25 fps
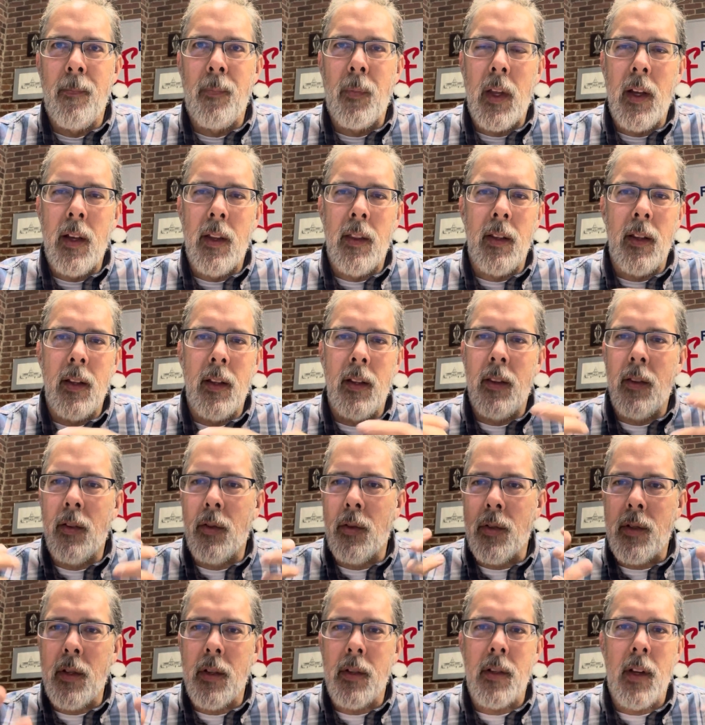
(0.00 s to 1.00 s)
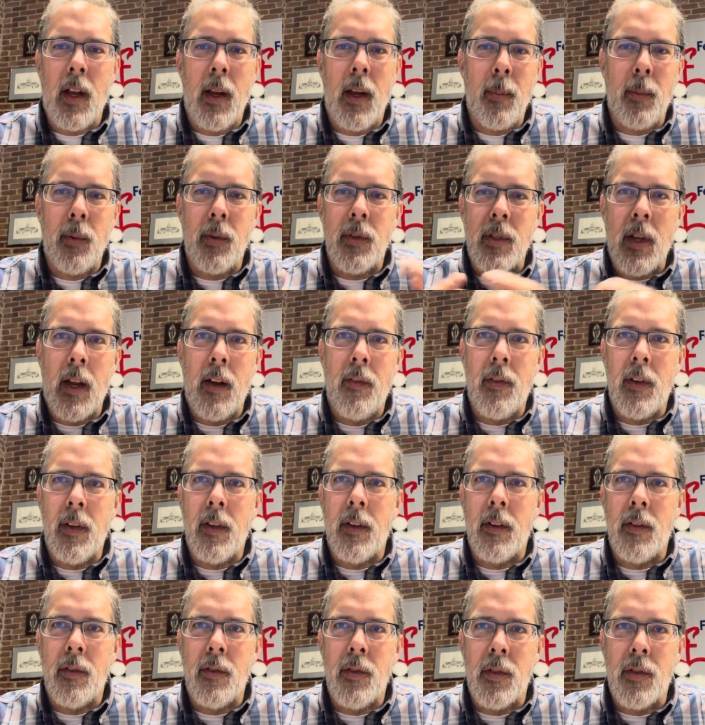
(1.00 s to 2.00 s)
and then those disciples
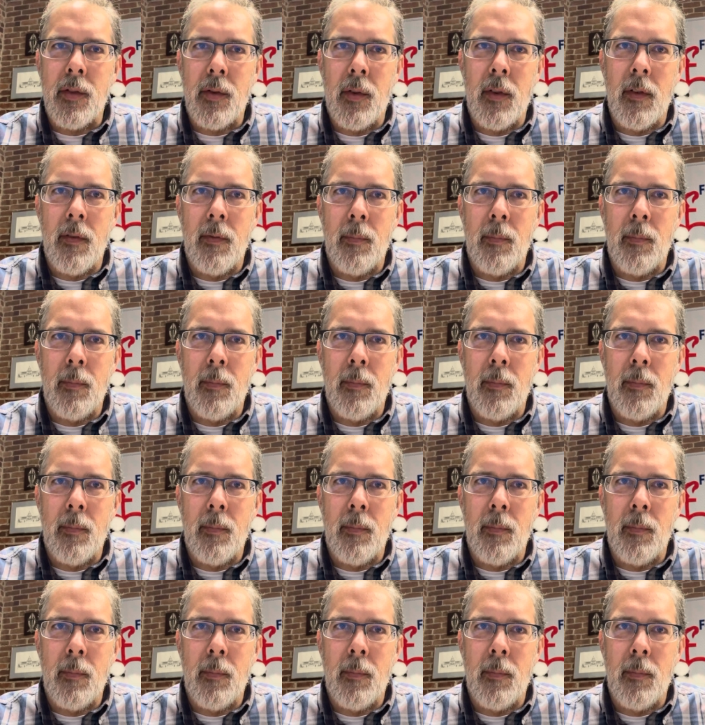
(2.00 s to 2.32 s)
having just sort